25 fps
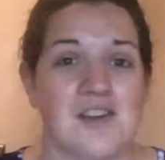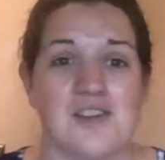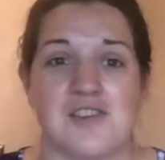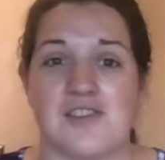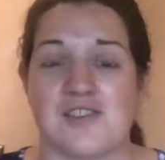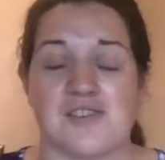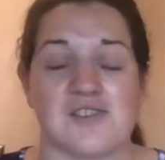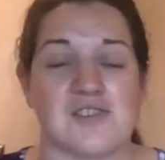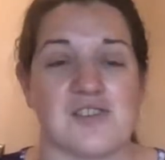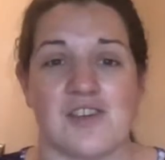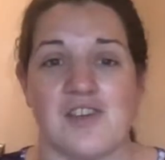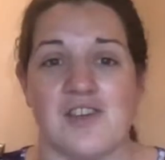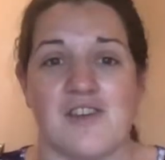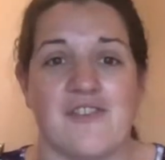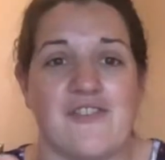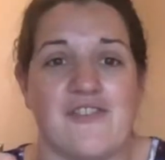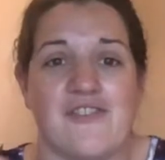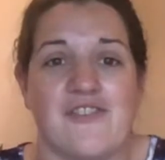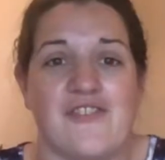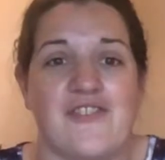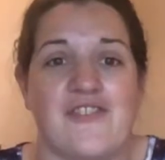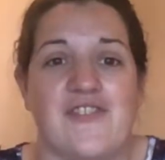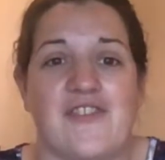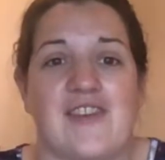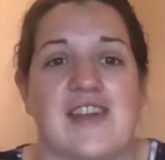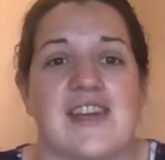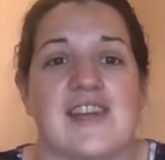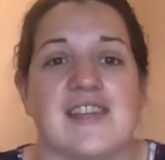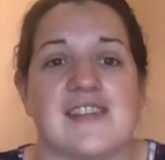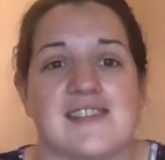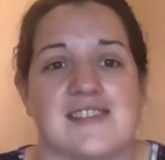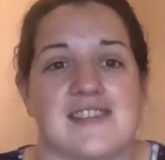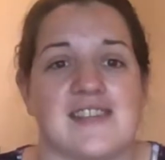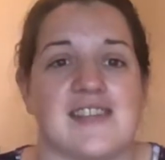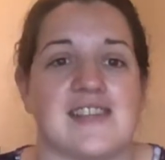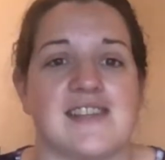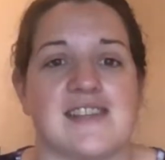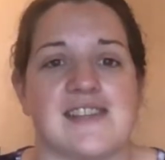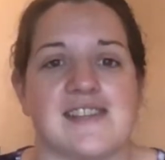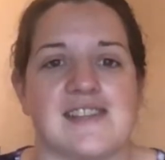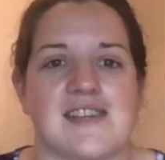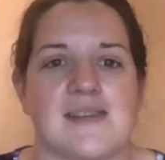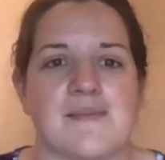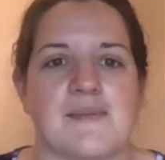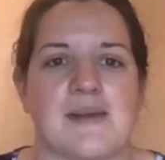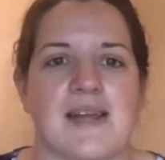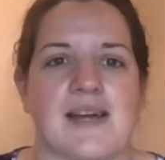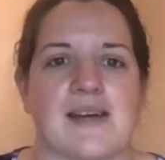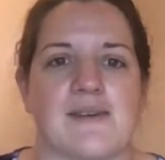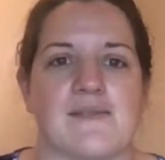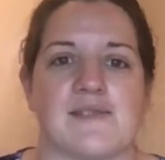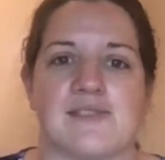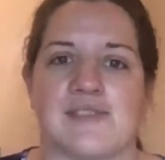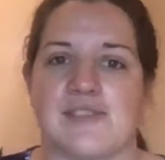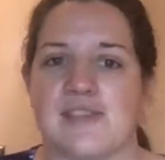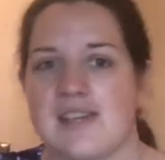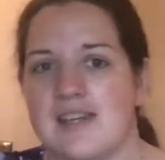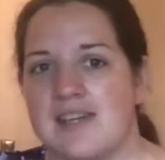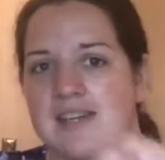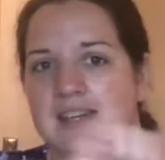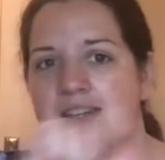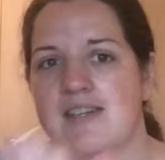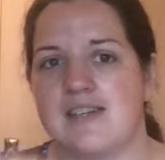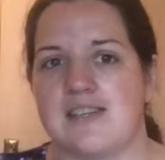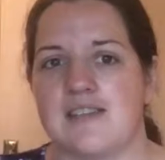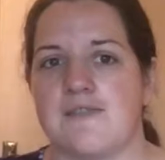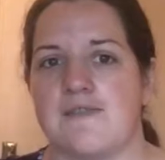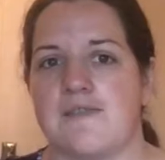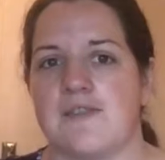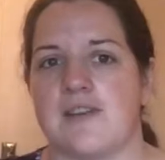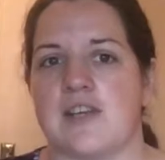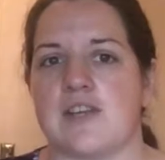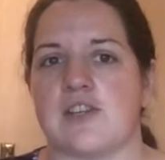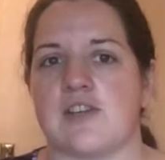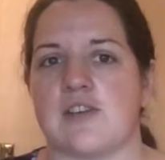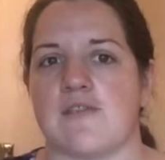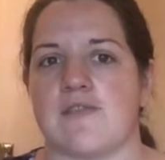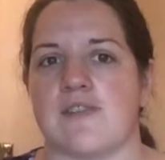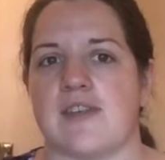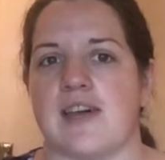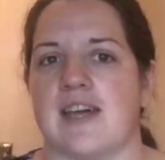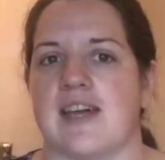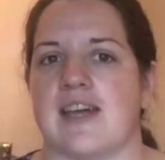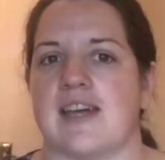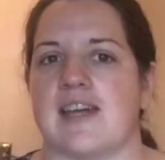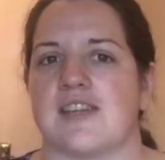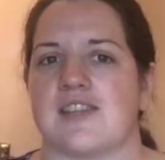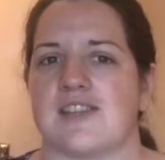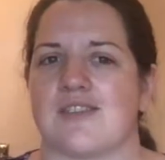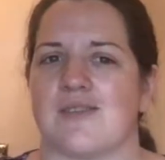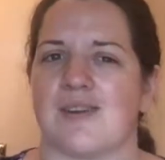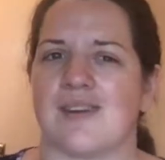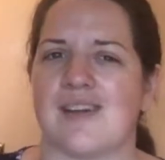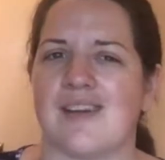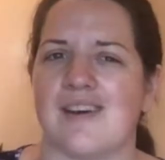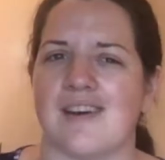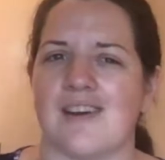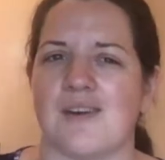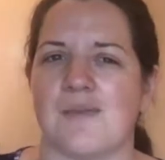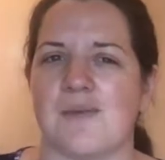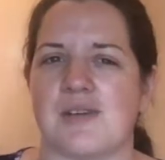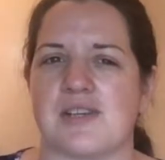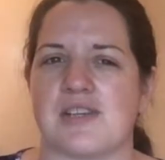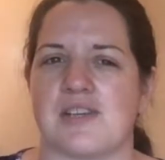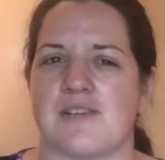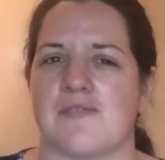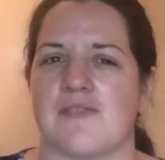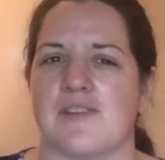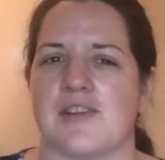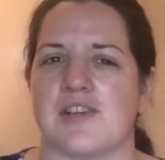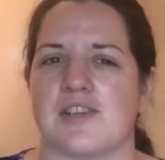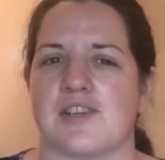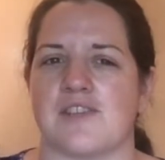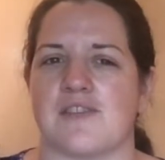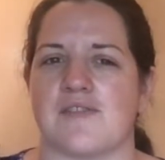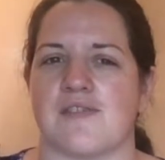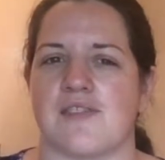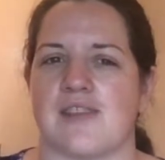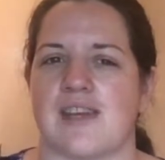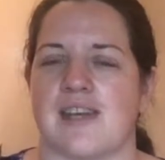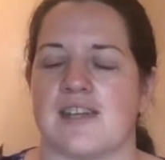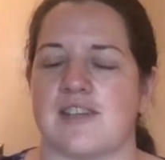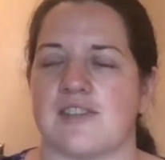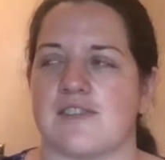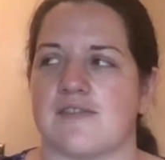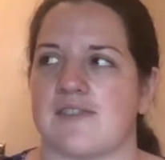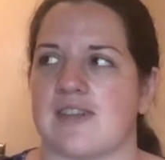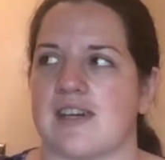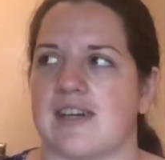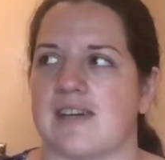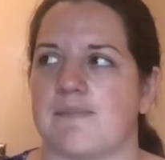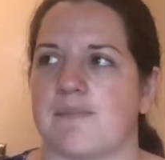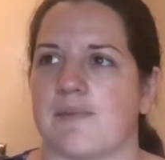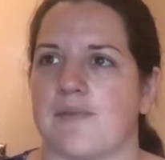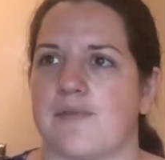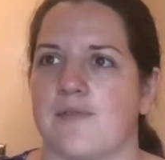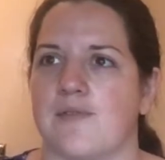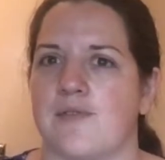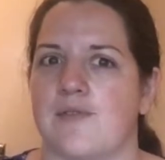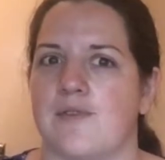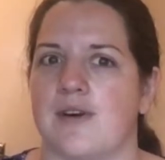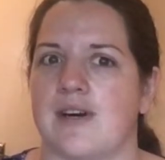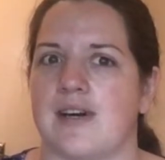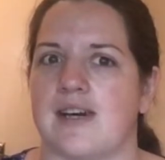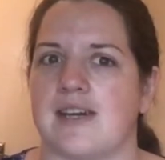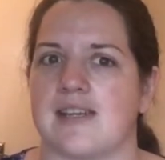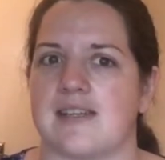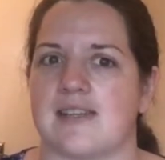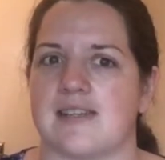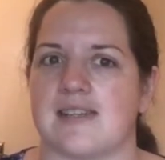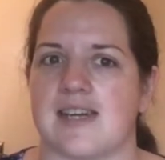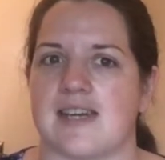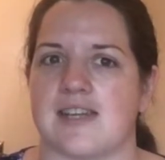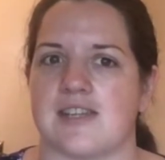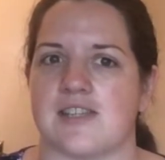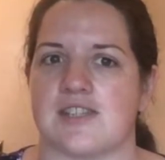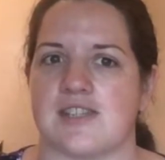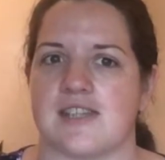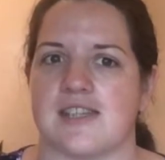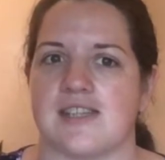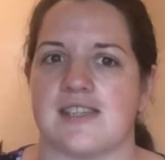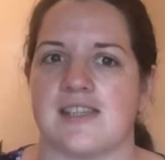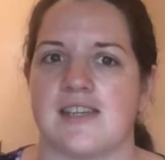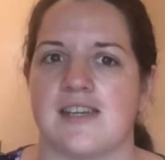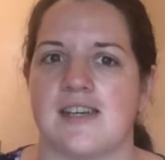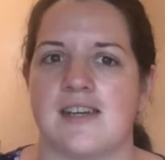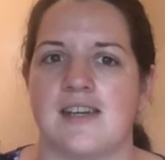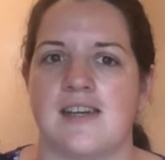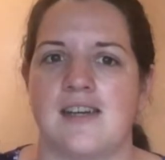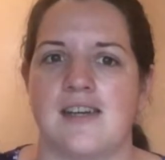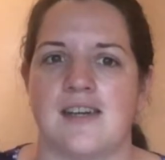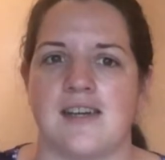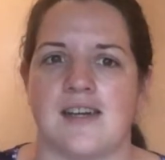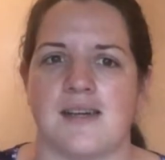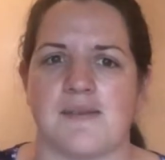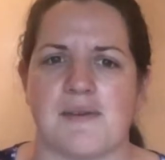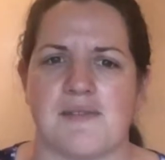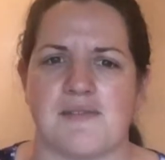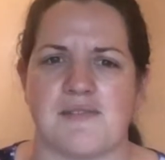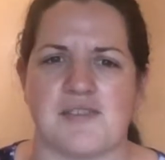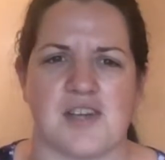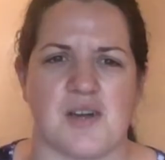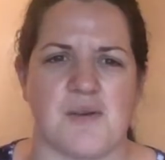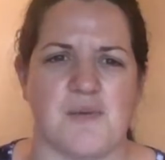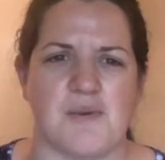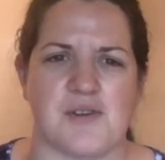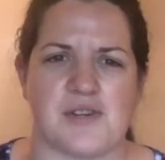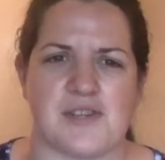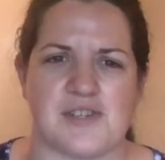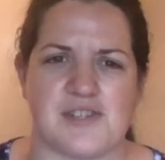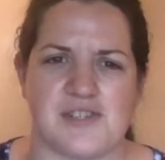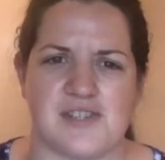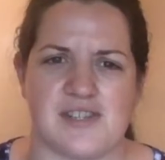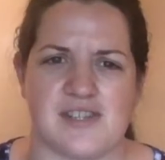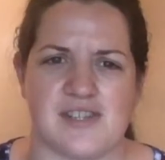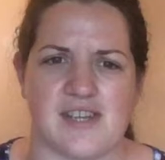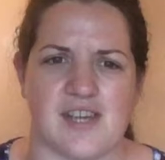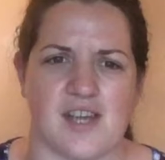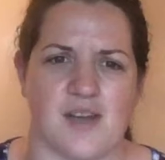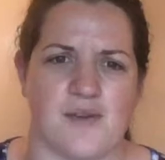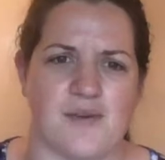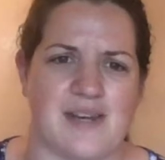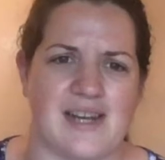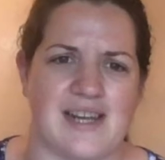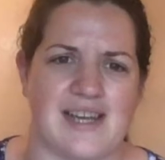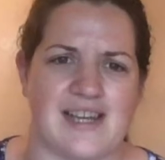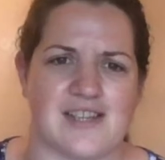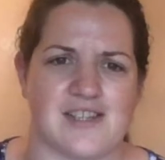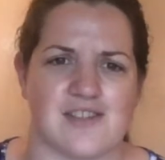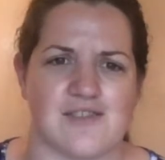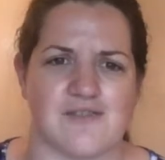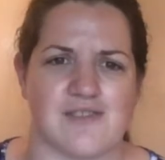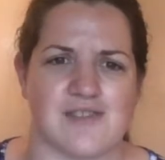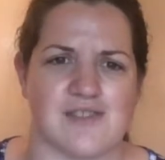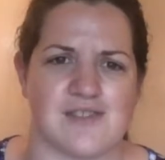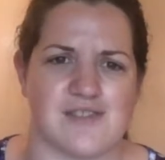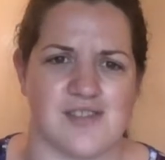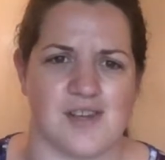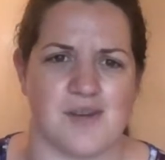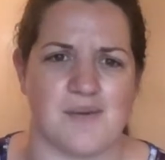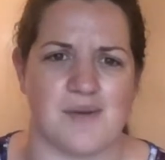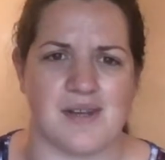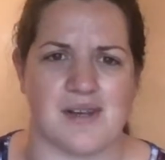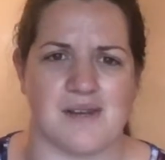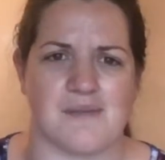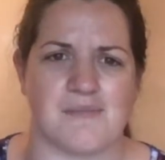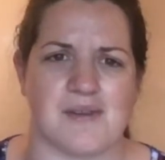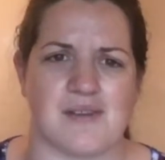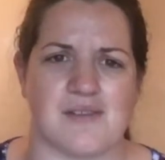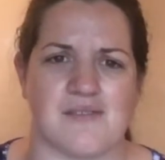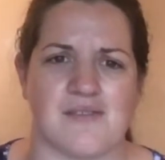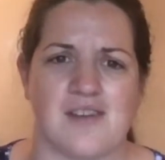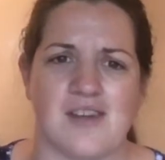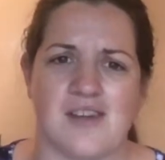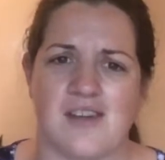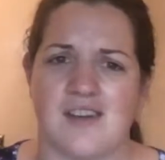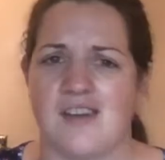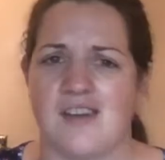just couldn't fit in the seam allowance to finish off that edge. So I kind of wish I'd finished off the edge of that before I'd attached it. I'm going to have to go on and go in later and sew in a bit of